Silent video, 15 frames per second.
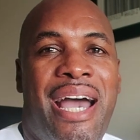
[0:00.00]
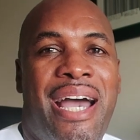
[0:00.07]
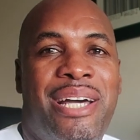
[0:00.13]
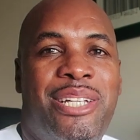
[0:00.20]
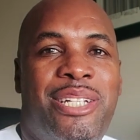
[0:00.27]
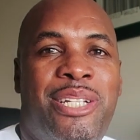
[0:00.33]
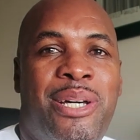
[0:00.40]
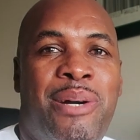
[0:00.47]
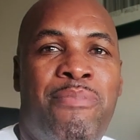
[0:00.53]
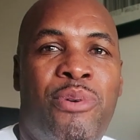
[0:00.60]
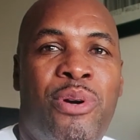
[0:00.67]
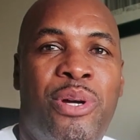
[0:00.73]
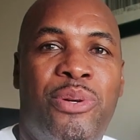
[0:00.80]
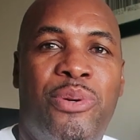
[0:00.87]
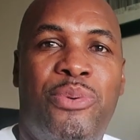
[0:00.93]
as
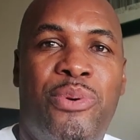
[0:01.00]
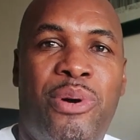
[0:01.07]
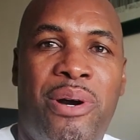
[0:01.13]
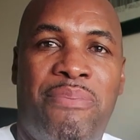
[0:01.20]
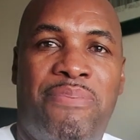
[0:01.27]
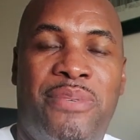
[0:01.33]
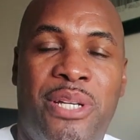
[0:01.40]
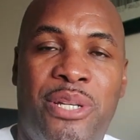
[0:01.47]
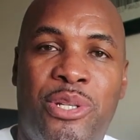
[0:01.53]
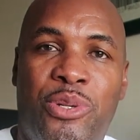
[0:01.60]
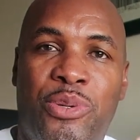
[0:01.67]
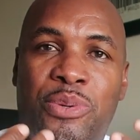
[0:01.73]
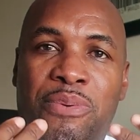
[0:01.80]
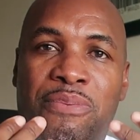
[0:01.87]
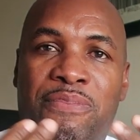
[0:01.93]
someone who often
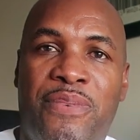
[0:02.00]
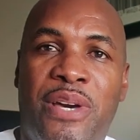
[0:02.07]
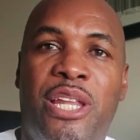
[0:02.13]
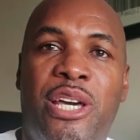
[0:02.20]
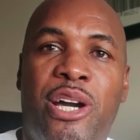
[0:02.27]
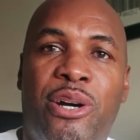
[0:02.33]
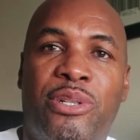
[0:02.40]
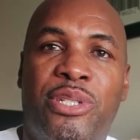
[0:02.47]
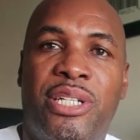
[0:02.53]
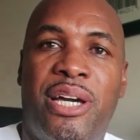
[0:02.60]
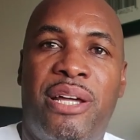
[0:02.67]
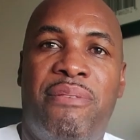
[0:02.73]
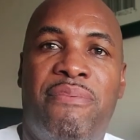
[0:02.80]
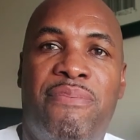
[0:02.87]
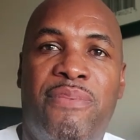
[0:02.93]
do
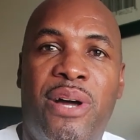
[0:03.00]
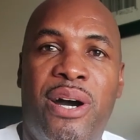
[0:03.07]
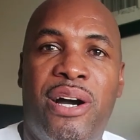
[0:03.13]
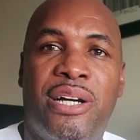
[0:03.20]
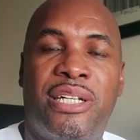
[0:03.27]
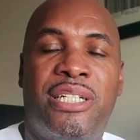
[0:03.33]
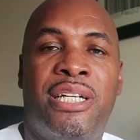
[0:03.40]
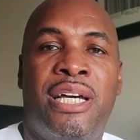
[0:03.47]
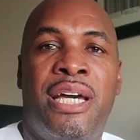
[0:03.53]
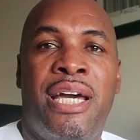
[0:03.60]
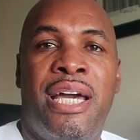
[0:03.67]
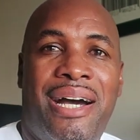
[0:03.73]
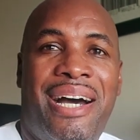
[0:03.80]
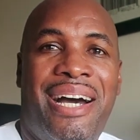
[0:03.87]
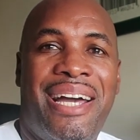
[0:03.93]
videos and vlogs,
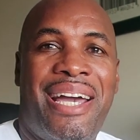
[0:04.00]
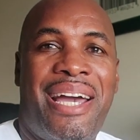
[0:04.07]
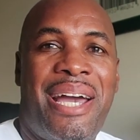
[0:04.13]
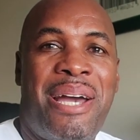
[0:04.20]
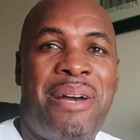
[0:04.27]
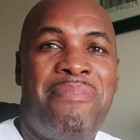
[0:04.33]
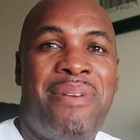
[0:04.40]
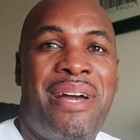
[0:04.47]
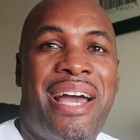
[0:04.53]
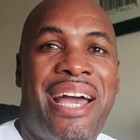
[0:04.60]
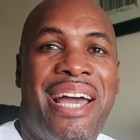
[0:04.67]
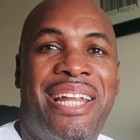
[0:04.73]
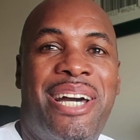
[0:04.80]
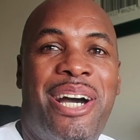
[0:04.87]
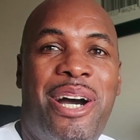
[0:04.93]
I am
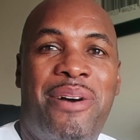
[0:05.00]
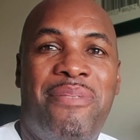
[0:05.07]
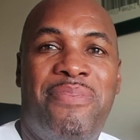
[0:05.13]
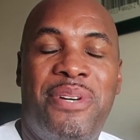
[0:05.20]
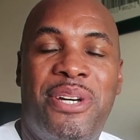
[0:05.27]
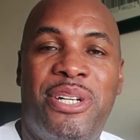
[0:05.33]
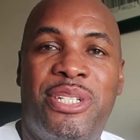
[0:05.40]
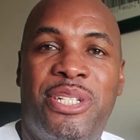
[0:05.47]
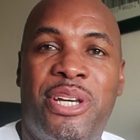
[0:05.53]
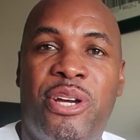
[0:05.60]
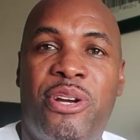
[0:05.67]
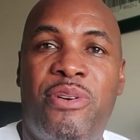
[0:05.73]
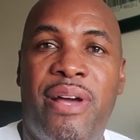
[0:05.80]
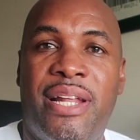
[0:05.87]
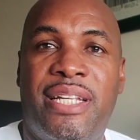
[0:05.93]
an obvious
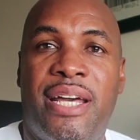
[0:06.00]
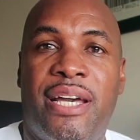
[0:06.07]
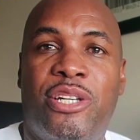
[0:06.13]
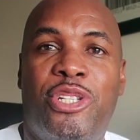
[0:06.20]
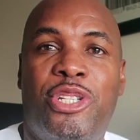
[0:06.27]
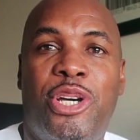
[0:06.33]
critic.